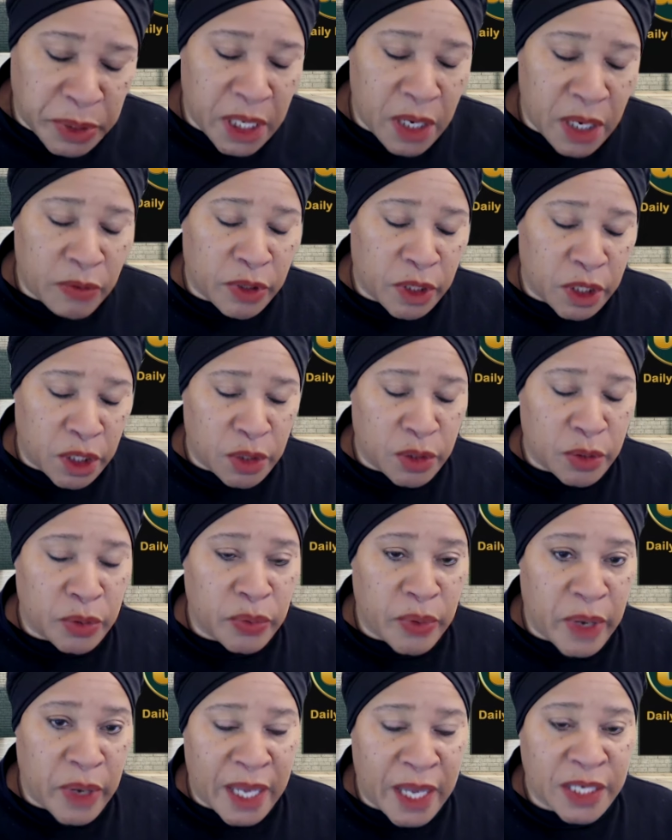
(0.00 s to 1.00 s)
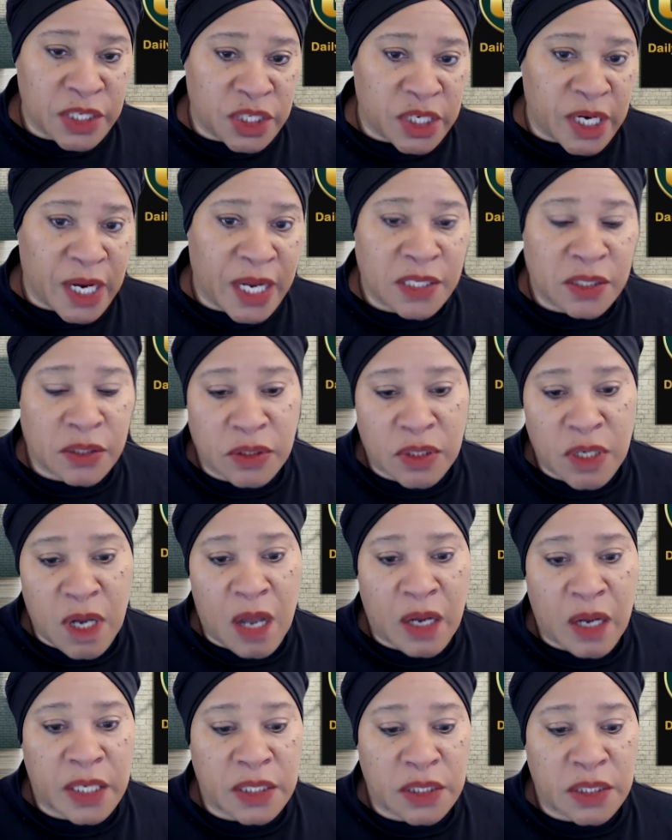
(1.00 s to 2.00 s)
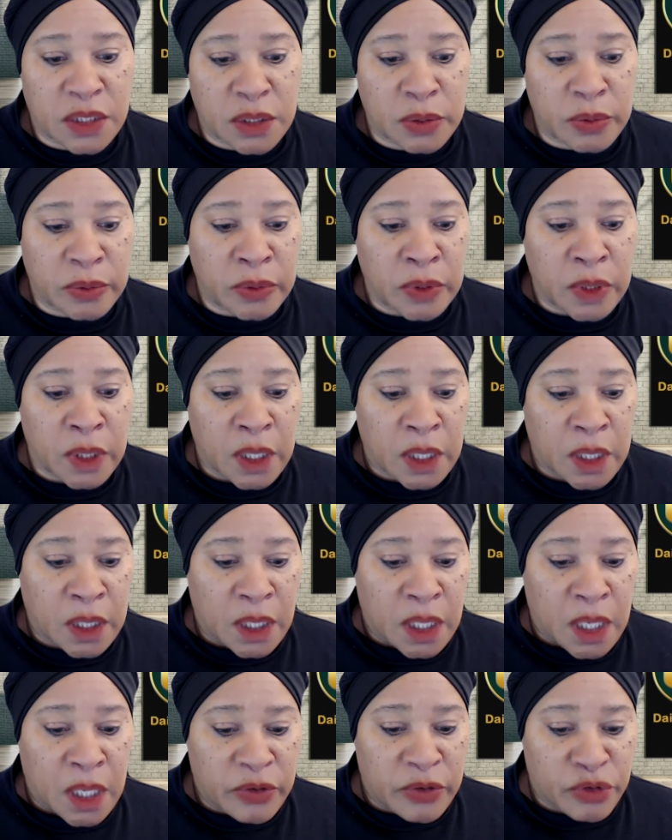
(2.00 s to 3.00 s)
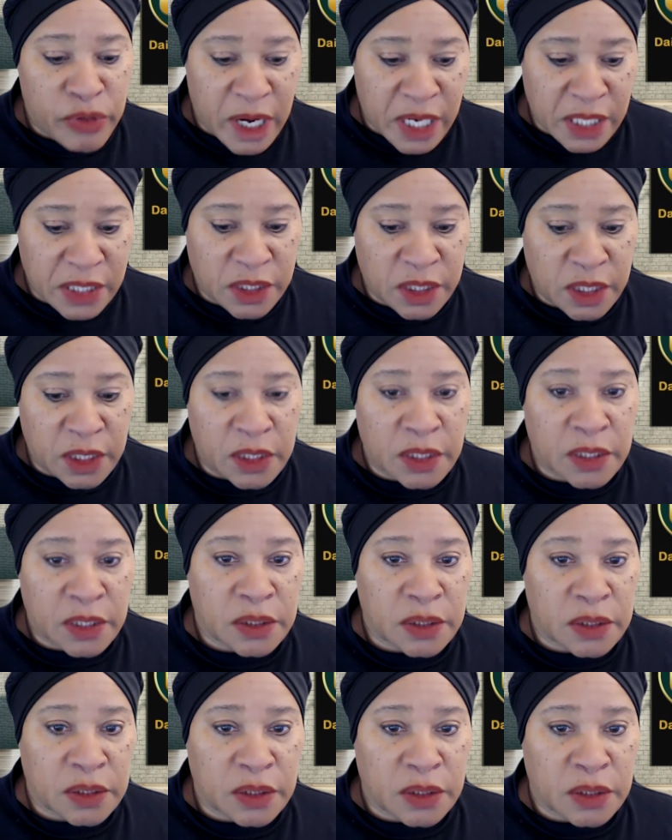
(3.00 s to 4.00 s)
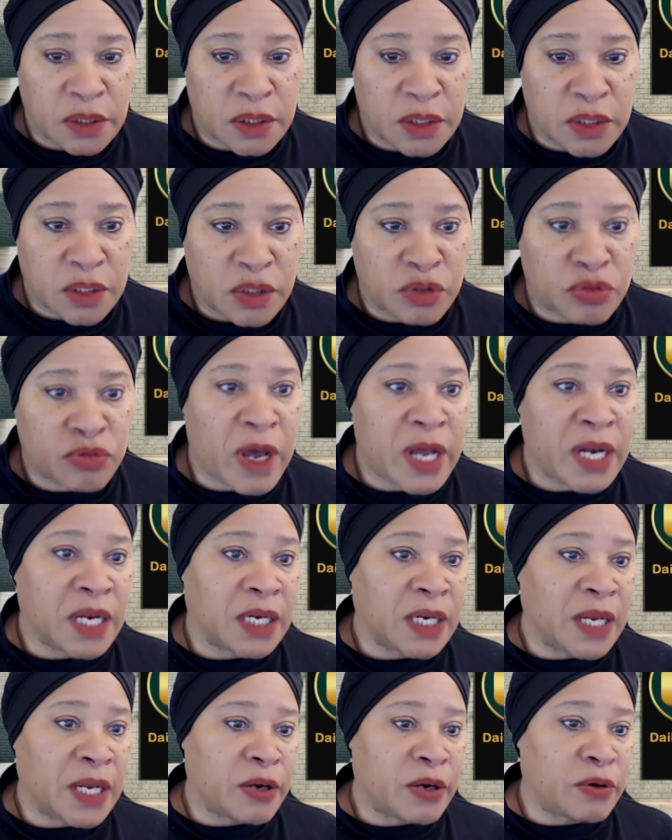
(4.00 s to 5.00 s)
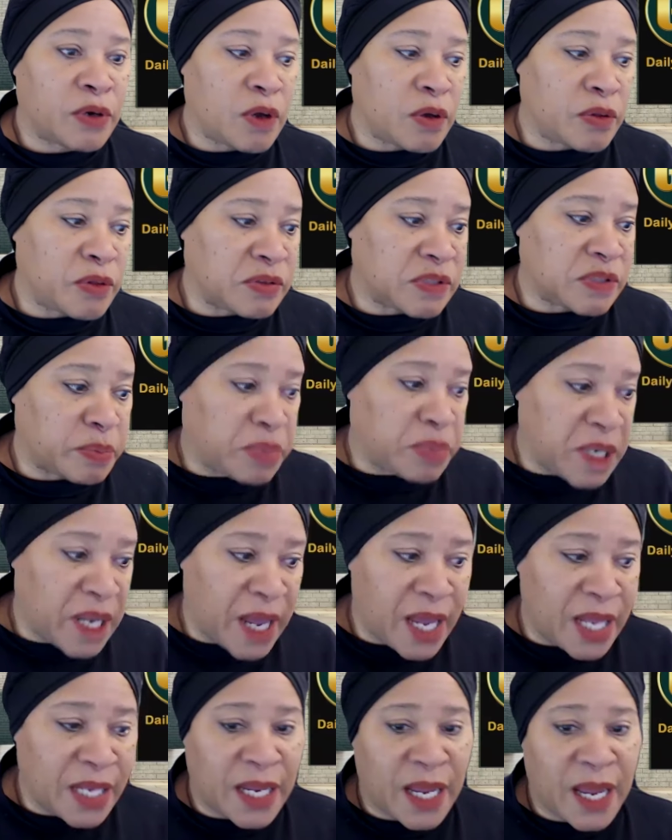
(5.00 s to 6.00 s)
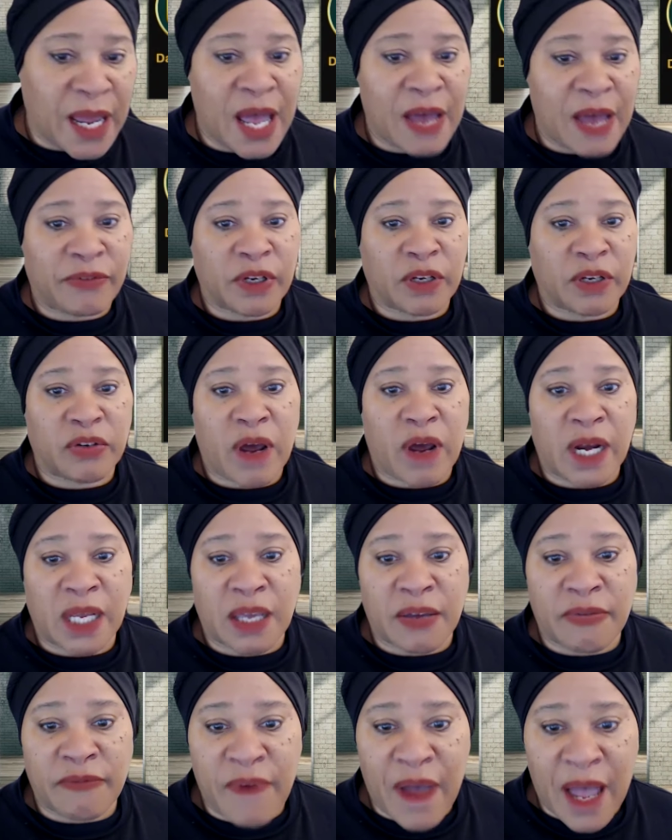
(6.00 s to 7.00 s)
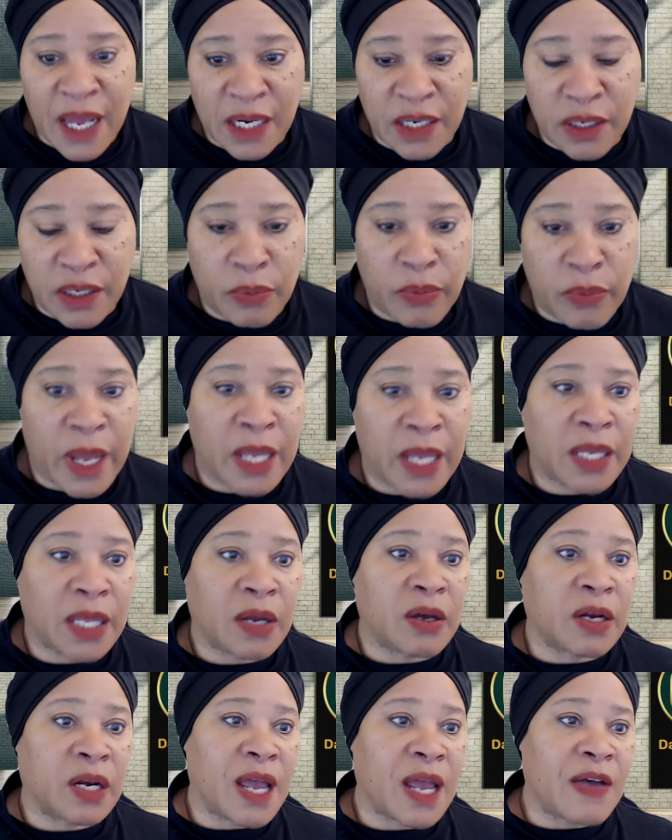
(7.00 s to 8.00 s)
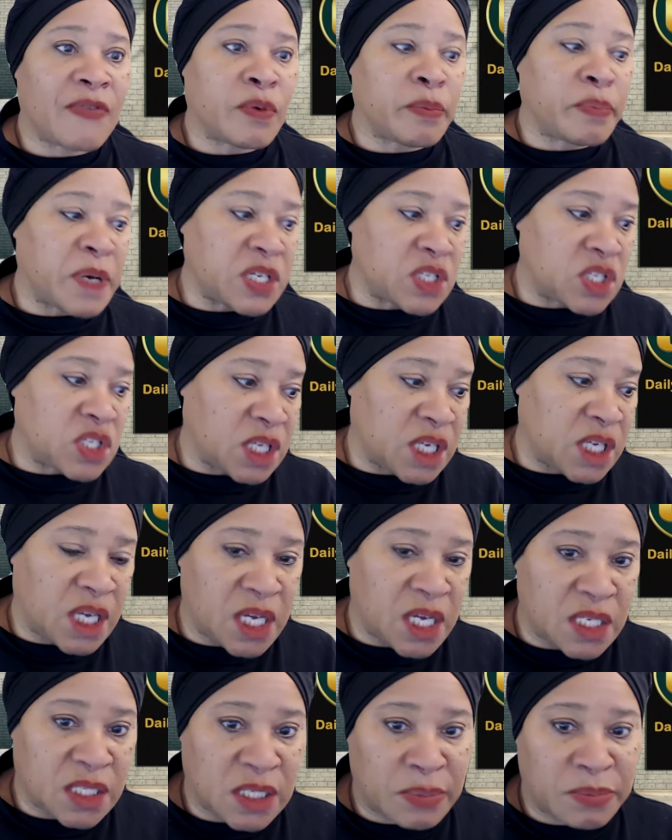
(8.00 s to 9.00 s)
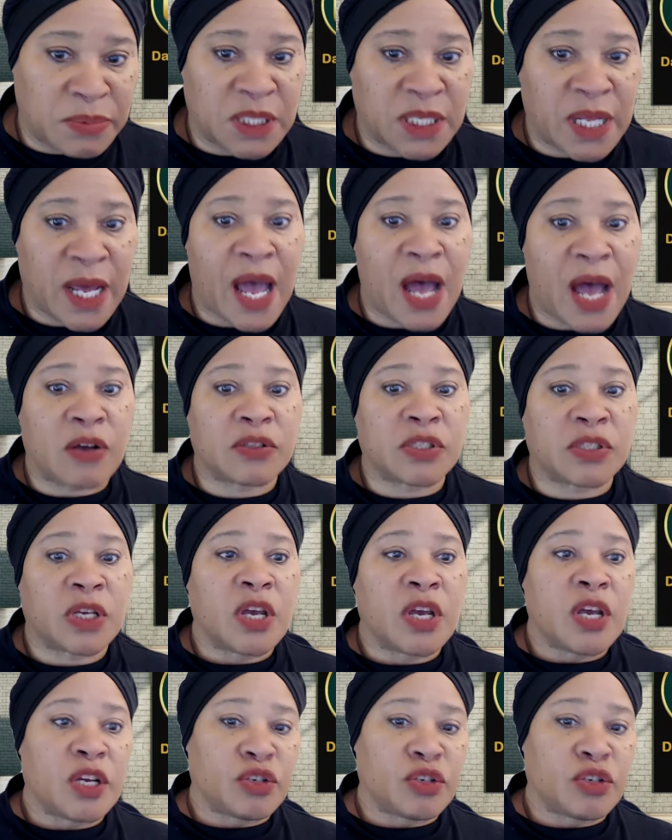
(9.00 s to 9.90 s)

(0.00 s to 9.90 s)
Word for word: BLQ and Chase are talking to Tracy, You're trying to let her know there's a plan they have to try to get Violet away. They're going to have a bunch of the kids up to the house.